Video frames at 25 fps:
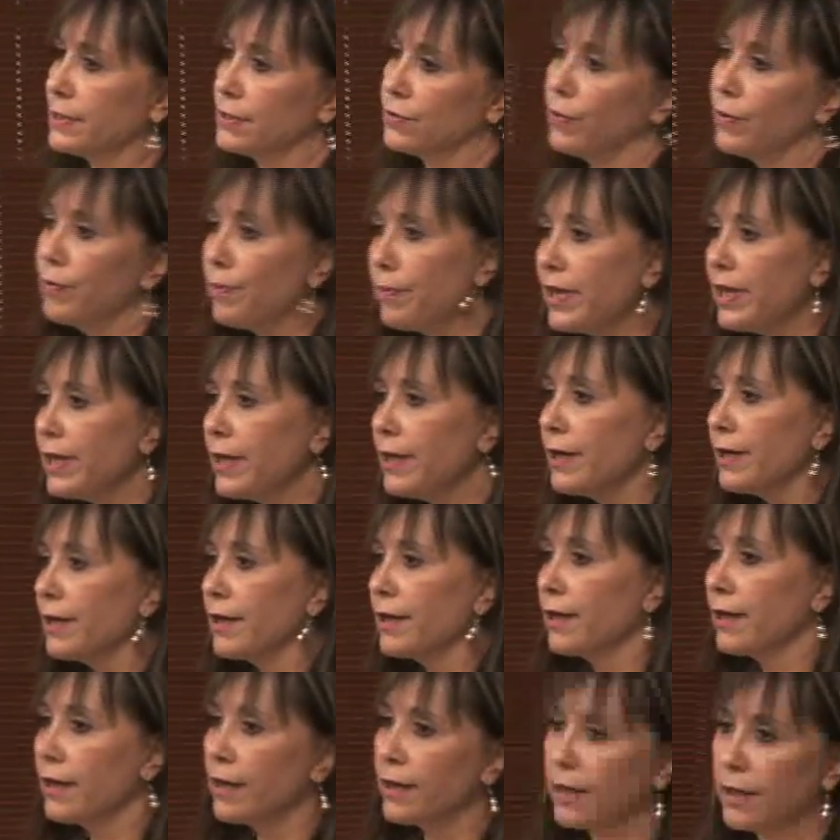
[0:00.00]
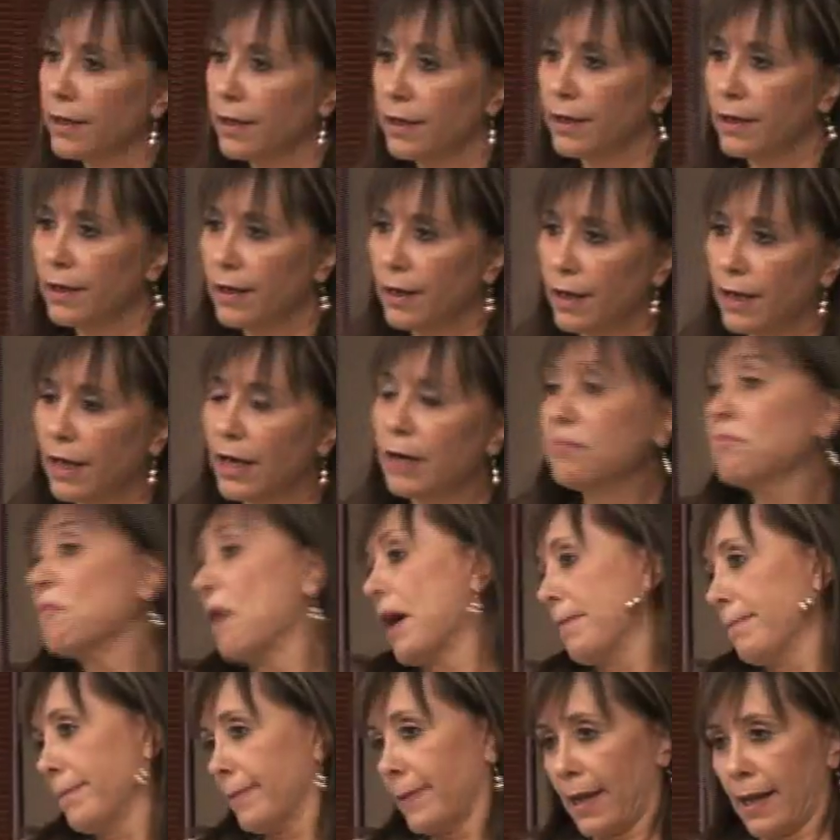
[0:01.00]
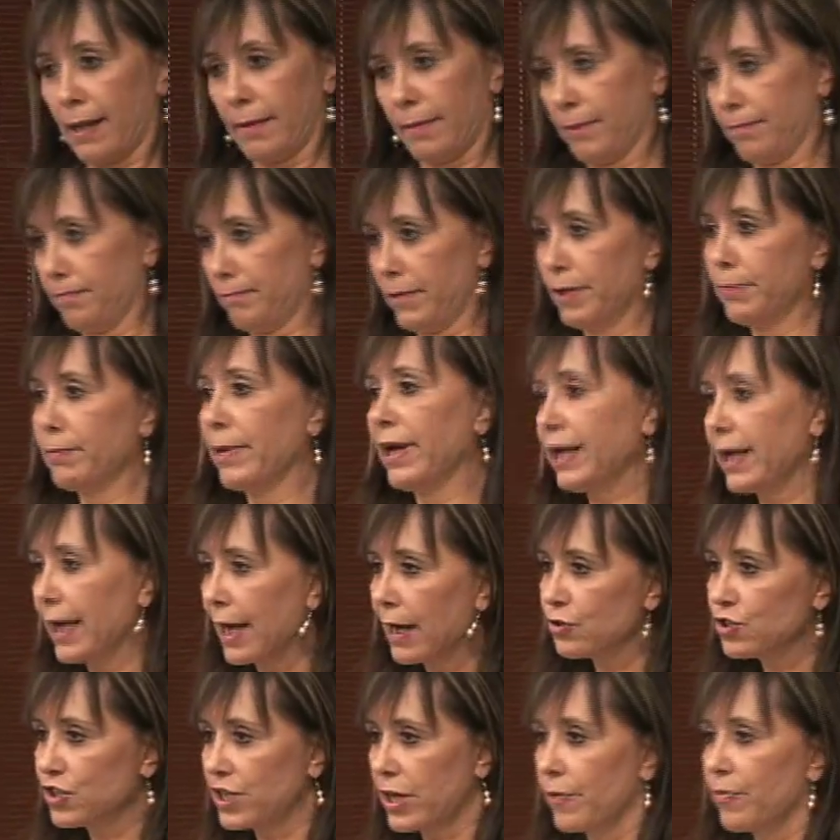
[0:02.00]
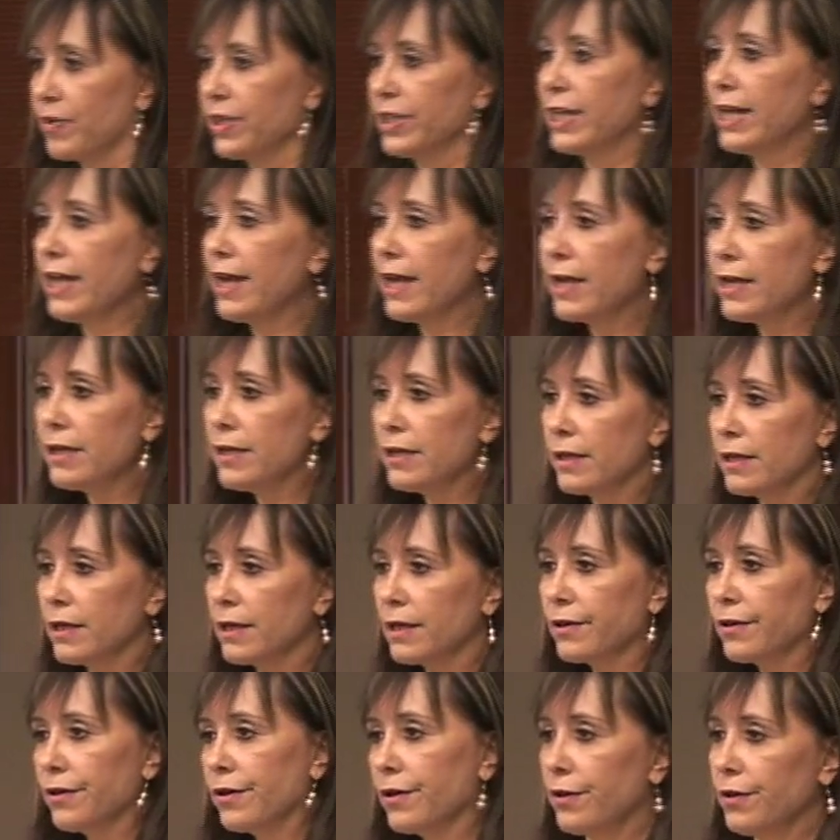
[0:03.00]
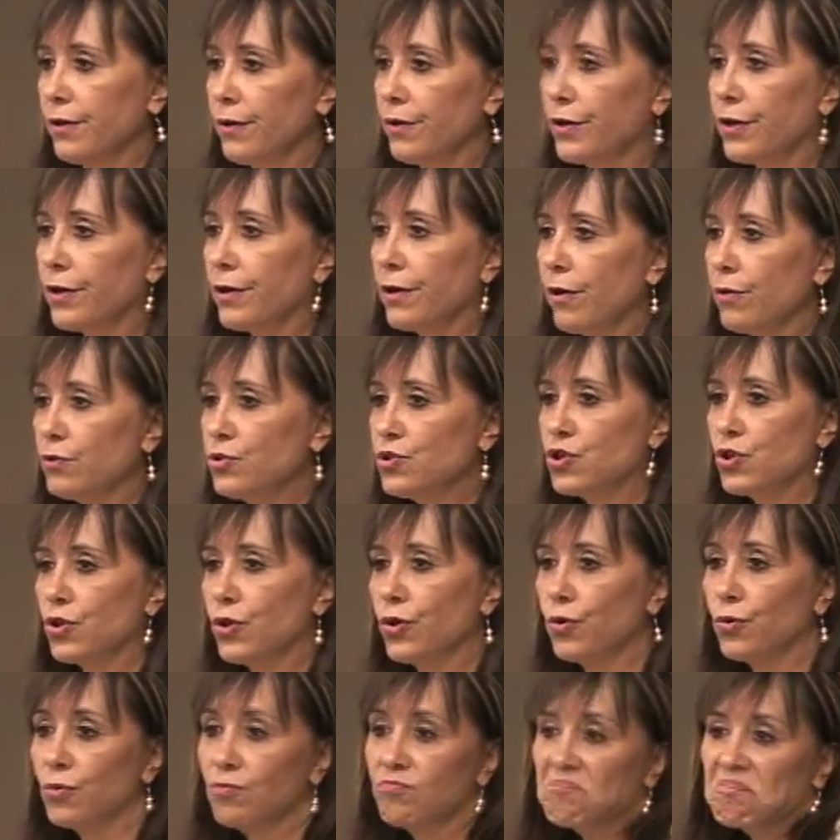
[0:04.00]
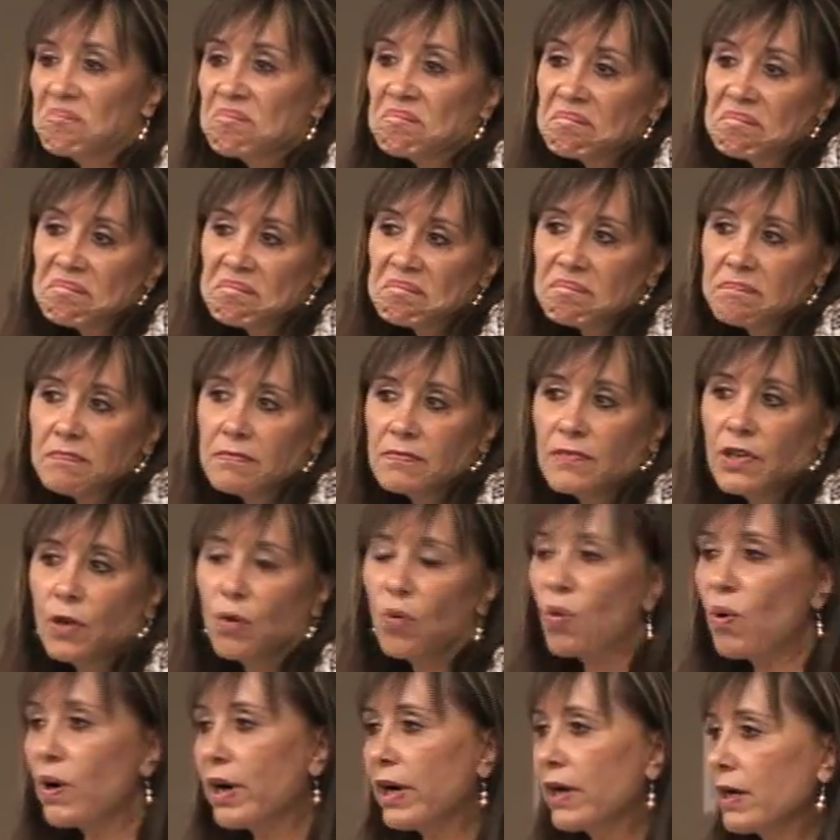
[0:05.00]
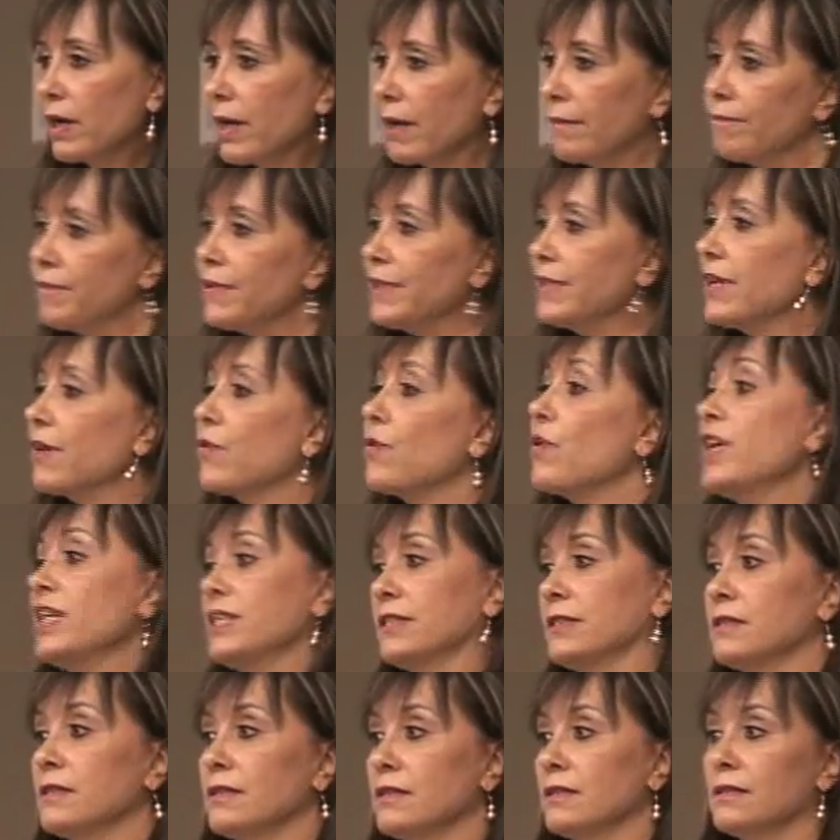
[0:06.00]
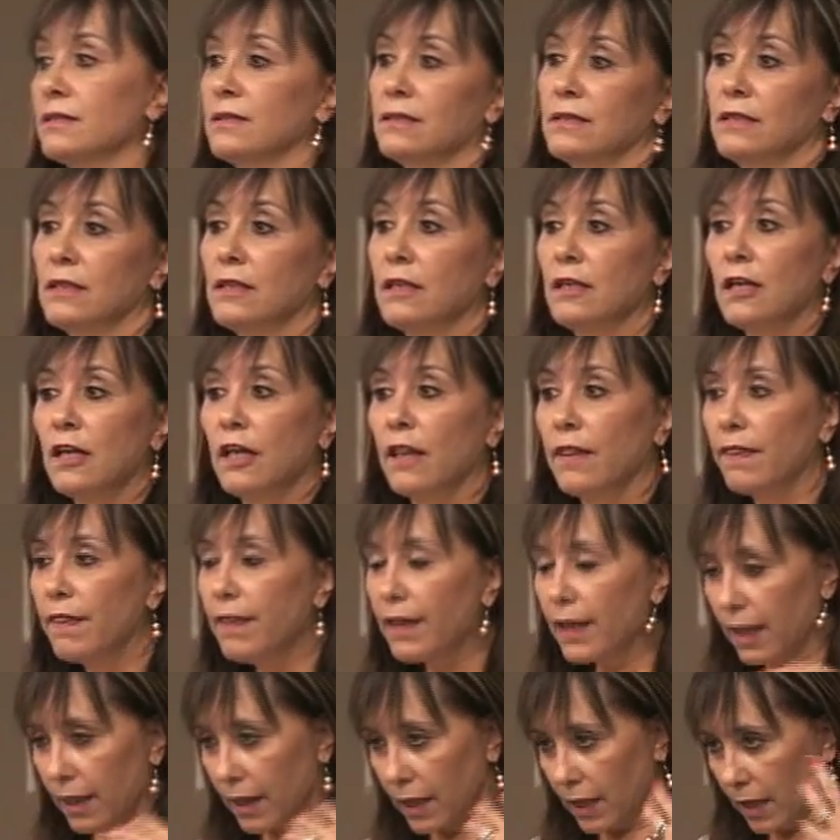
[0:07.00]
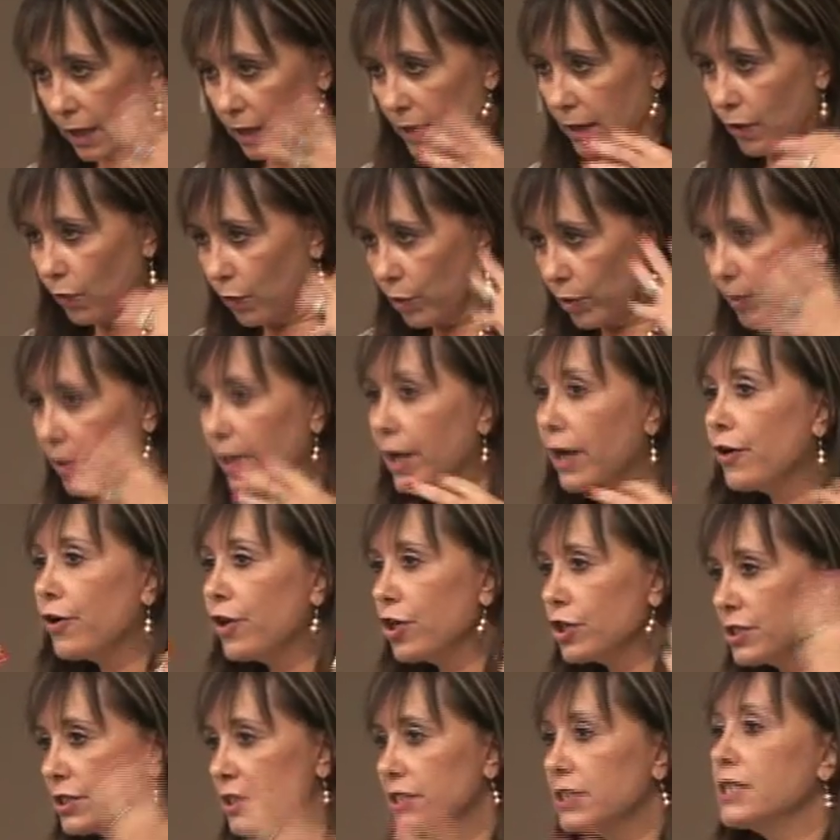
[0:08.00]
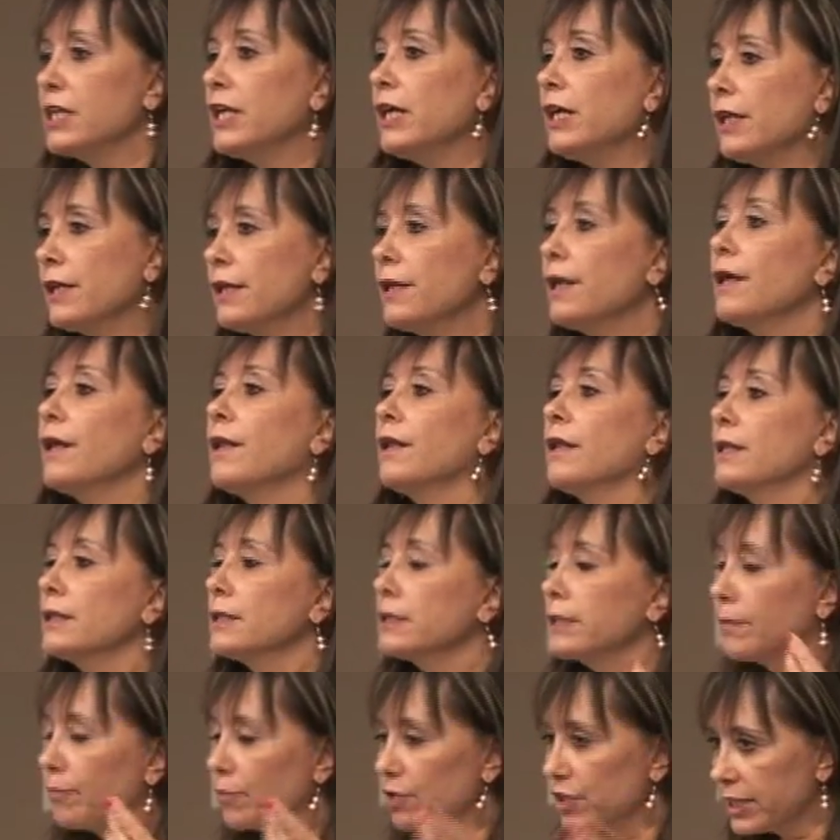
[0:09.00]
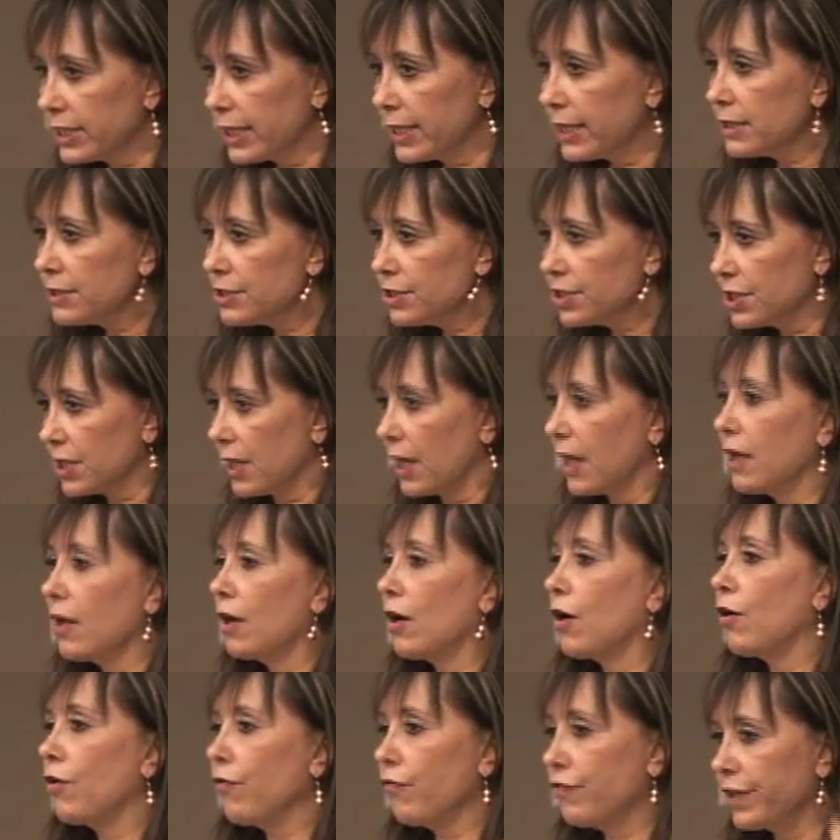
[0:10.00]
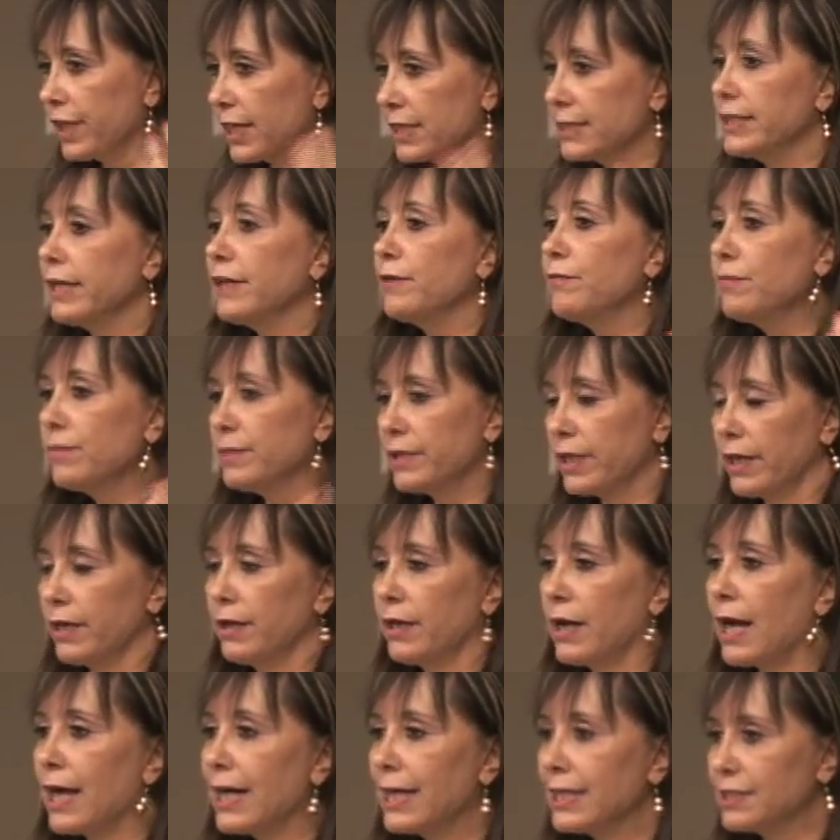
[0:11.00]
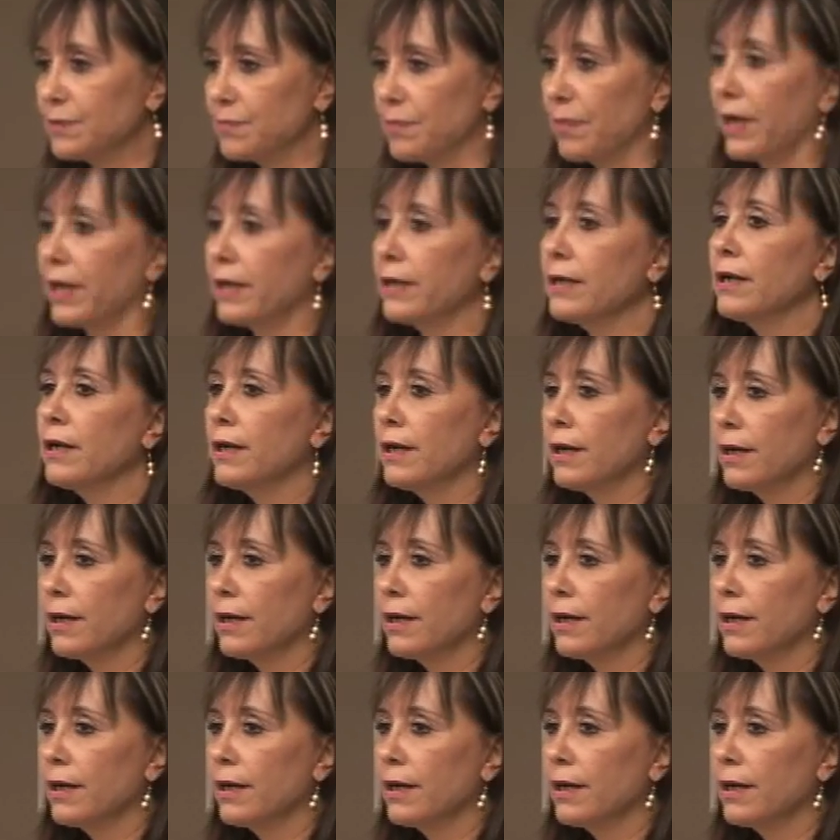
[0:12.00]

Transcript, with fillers: is with me. I'm, I'm, I'm in my house every day, you know, so where can be the risk? The, the, the women are not seeing the potential of that they, their husband